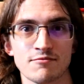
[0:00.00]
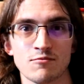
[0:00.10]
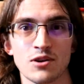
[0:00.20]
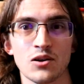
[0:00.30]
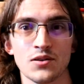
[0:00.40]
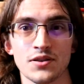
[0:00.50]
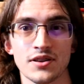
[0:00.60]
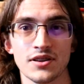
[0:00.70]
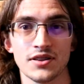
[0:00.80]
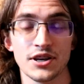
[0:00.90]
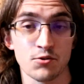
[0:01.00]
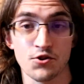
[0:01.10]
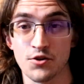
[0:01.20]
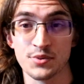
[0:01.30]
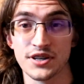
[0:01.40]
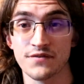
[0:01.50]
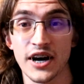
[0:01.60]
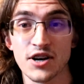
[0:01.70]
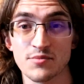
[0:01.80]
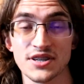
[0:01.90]
well, they're urban
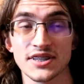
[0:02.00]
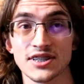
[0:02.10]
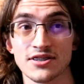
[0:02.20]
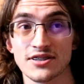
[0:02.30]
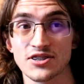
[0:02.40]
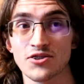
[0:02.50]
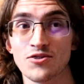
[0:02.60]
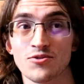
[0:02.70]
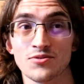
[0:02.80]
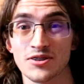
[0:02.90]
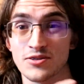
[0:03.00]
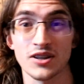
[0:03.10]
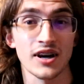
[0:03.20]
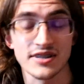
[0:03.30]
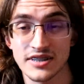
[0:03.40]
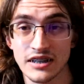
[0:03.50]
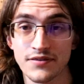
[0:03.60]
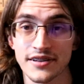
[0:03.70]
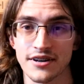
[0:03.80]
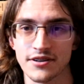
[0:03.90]
environments, so there's a lot of
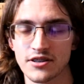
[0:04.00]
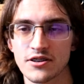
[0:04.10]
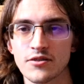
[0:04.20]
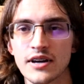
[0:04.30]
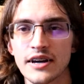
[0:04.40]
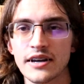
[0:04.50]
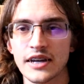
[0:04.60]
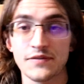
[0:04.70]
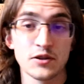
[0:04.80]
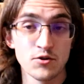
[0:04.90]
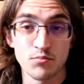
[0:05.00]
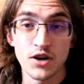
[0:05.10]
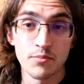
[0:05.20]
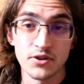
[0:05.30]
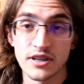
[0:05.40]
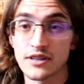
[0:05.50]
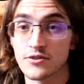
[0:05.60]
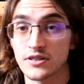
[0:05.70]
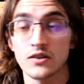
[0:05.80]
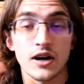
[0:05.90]
stuff there, If you do it properly,
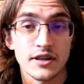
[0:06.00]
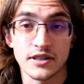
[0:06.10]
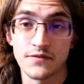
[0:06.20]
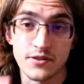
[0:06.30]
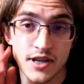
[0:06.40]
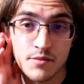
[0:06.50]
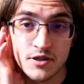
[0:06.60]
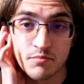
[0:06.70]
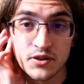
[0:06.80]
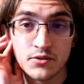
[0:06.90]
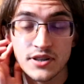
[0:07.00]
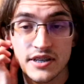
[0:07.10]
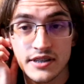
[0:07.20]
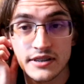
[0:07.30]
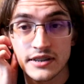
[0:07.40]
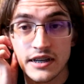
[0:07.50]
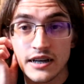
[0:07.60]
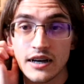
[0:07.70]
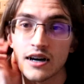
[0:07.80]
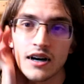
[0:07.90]
there's a lot of different types of buildings,
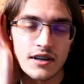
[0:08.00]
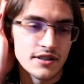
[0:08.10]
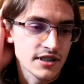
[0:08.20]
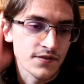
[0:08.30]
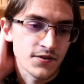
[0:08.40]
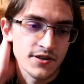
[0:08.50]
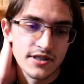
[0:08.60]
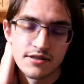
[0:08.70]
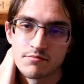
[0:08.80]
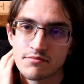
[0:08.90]
different